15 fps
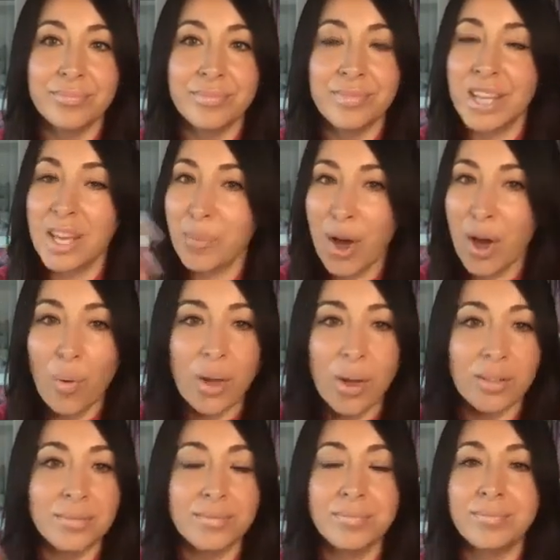Keep
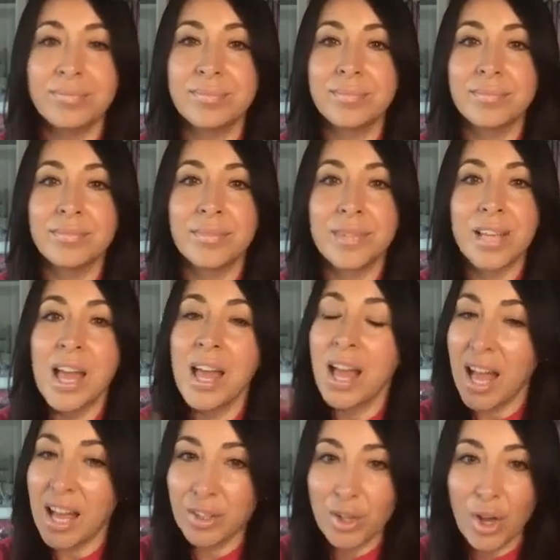going
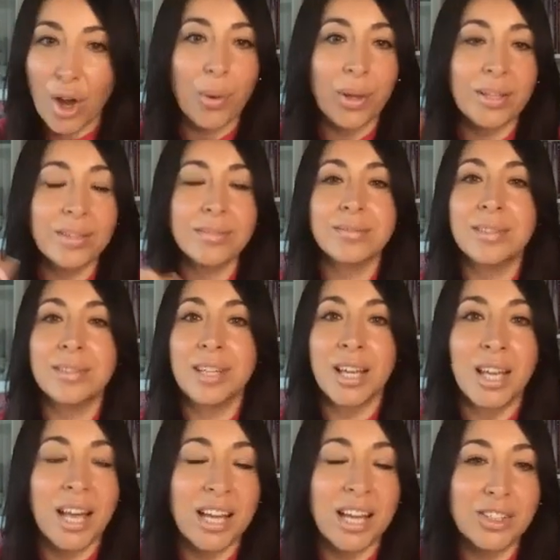and going
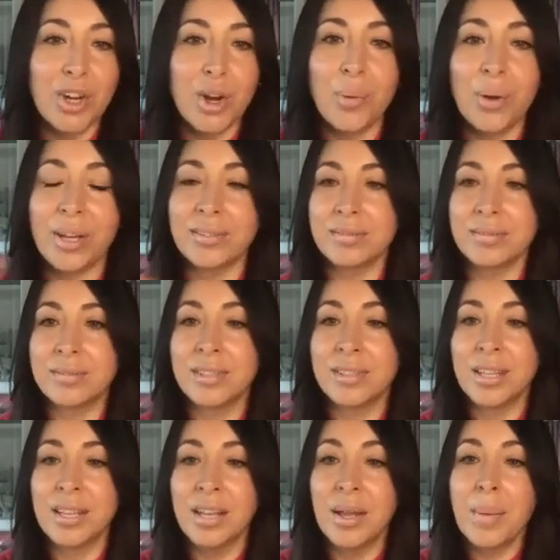and going.
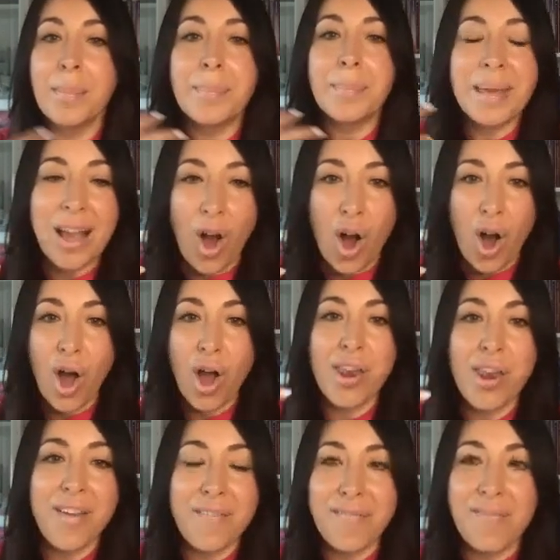Be
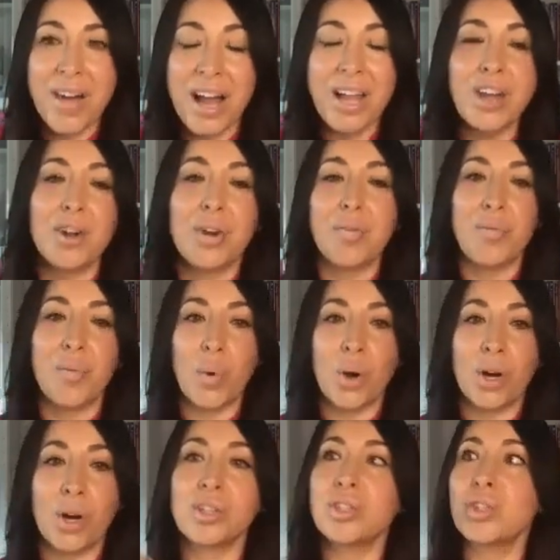on fire
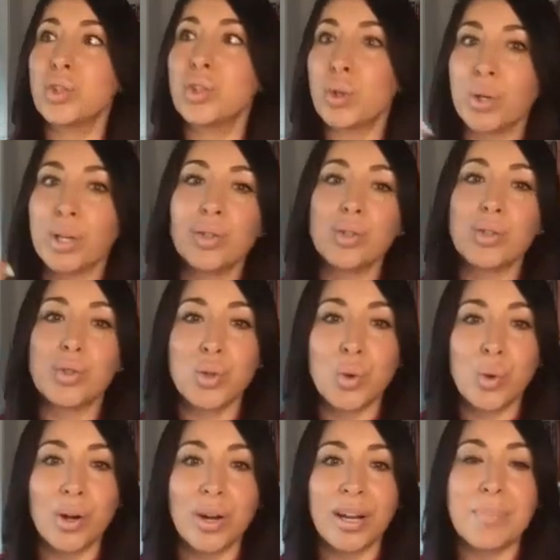for your
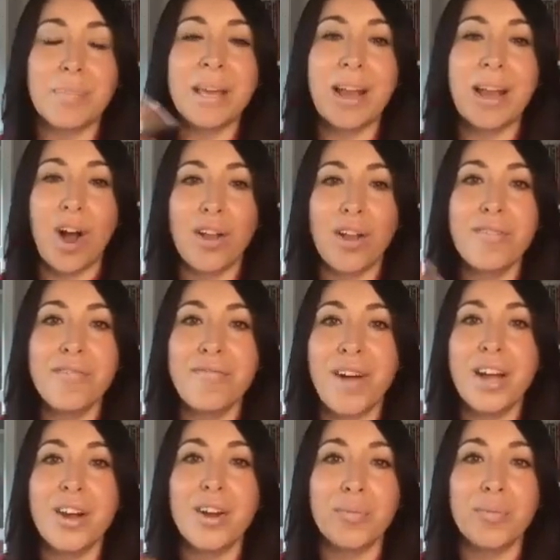story. Be on
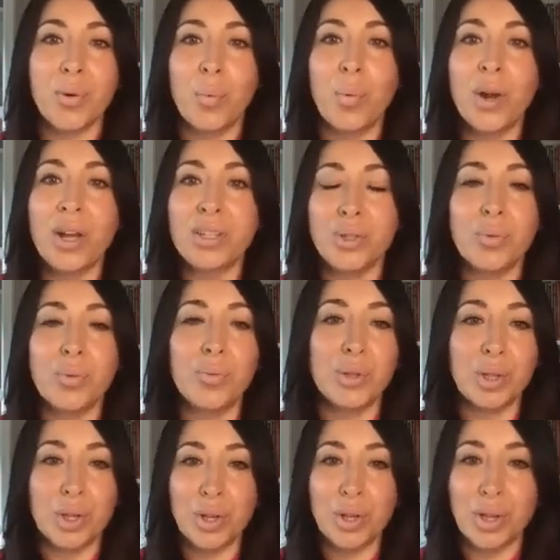fire for what you've
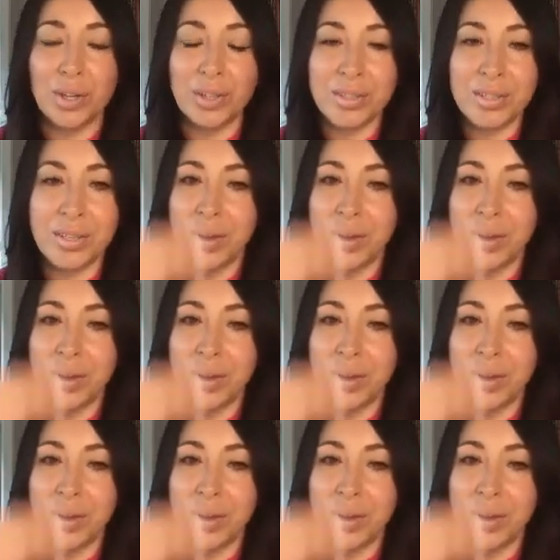learned.